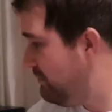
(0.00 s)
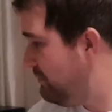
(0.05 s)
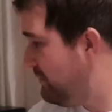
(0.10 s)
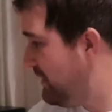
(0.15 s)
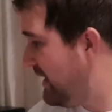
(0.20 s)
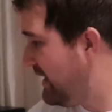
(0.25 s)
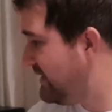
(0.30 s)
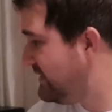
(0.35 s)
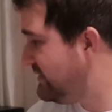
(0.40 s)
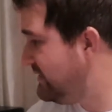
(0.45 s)

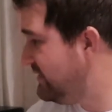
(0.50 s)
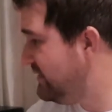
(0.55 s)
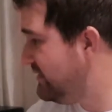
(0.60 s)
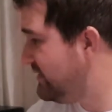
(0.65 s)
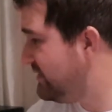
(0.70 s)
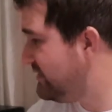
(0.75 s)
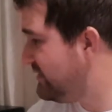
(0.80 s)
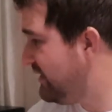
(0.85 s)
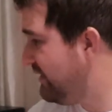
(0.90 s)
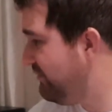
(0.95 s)
Bastion
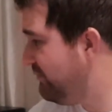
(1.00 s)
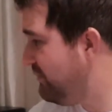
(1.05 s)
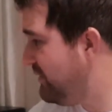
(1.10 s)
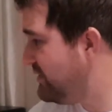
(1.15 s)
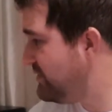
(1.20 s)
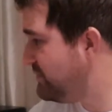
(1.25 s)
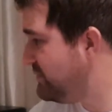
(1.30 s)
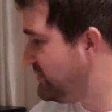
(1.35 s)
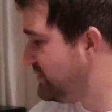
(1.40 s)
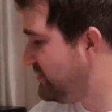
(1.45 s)
doesn't have the
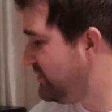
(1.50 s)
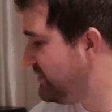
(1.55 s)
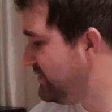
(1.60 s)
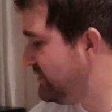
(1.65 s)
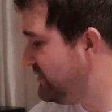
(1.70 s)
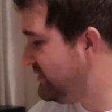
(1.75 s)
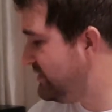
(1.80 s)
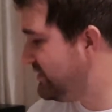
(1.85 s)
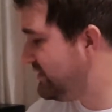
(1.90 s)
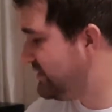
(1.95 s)
measurements
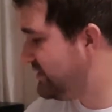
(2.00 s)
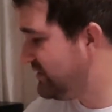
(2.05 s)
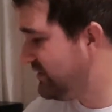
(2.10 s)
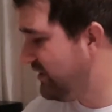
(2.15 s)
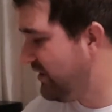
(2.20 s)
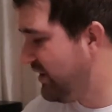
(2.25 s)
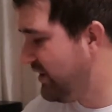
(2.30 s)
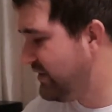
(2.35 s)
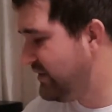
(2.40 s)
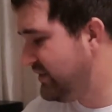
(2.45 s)
on this
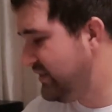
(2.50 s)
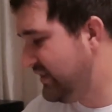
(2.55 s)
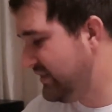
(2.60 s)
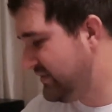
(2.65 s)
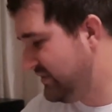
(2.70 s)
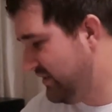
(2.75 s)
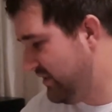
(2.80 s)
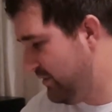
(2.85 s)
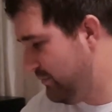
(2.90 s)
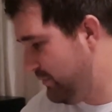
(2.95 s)
side unless
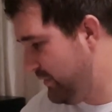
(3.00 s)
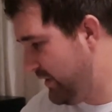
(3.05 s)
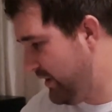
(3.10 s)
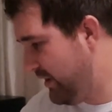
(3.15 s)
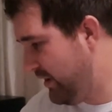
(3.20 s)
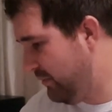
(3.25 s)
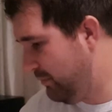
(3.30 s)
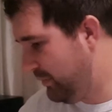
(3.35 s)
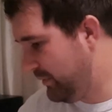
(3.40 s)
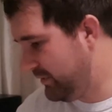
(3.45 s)
I open it
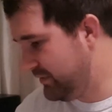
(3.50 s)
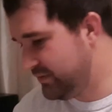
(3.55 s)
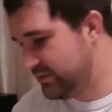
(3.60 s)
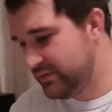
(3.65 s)
up.